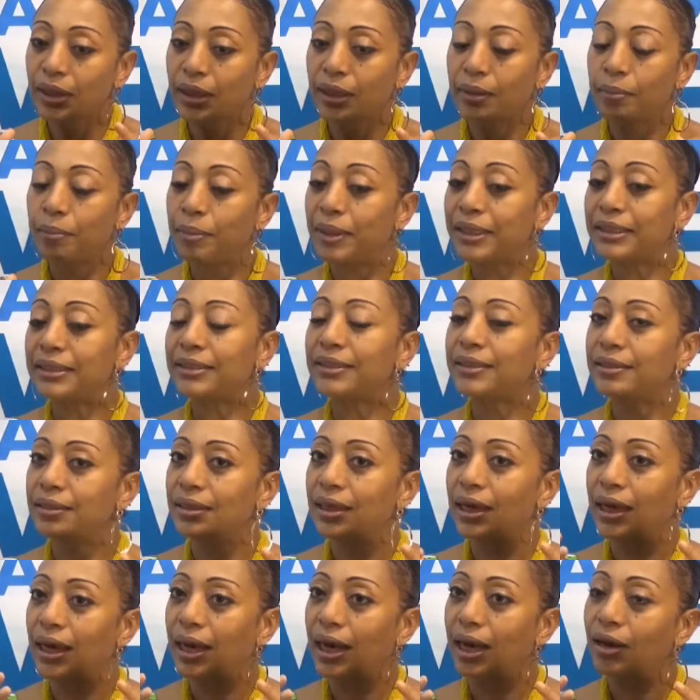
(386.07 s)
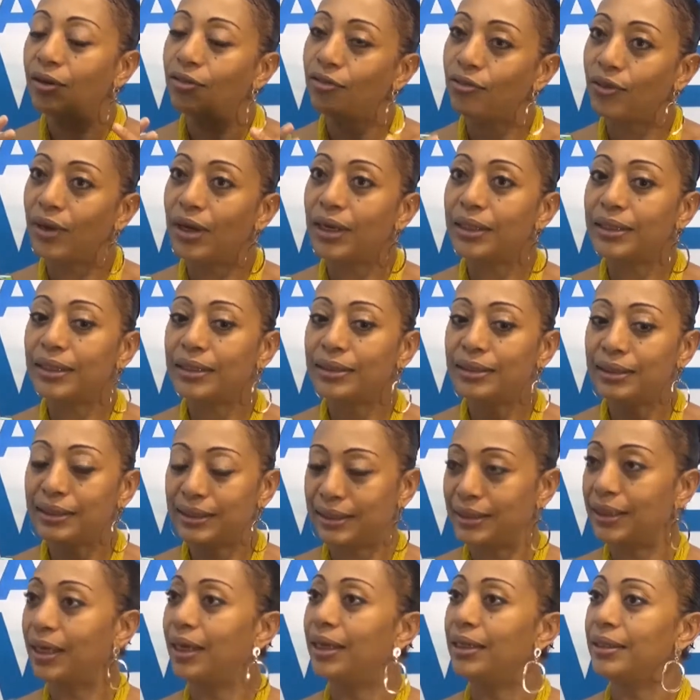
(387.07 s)
But our father
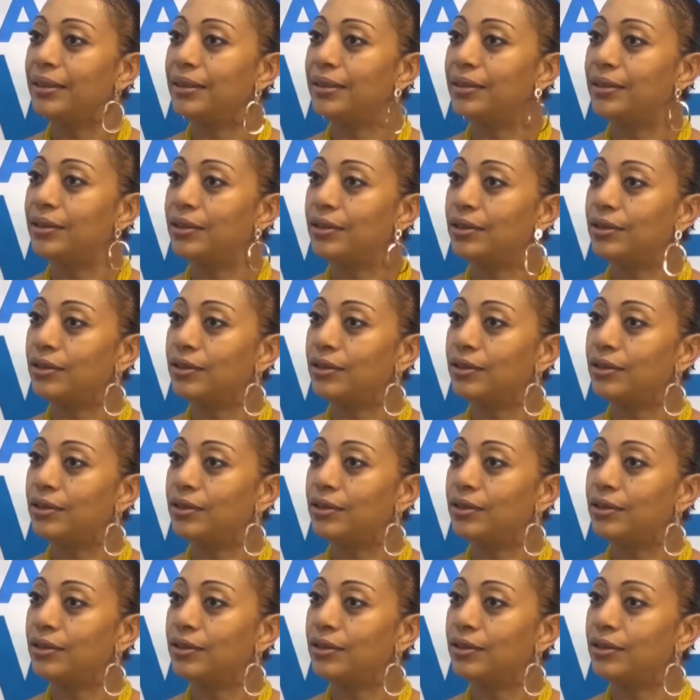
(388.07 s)
decided